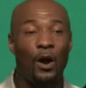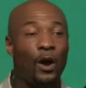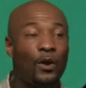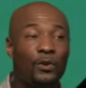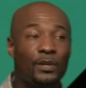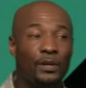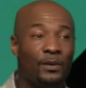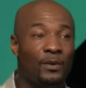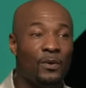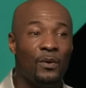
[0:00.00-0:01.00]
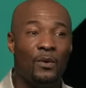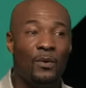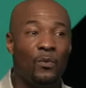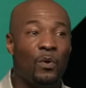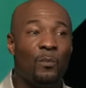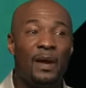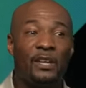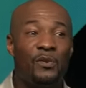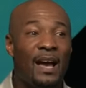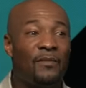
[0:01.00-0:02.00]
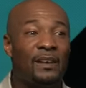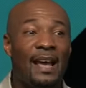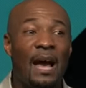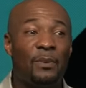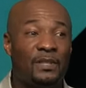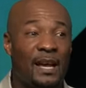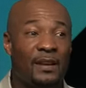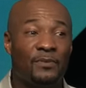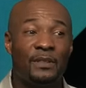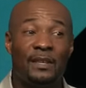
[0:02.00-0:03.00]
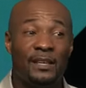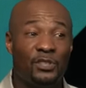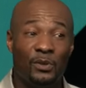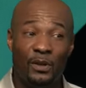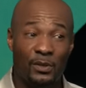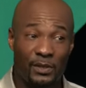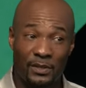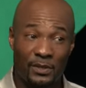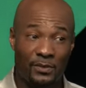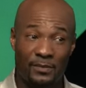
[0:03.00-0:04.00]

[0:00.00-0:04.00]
Hurt will make you have an appetite for things you're allergic to.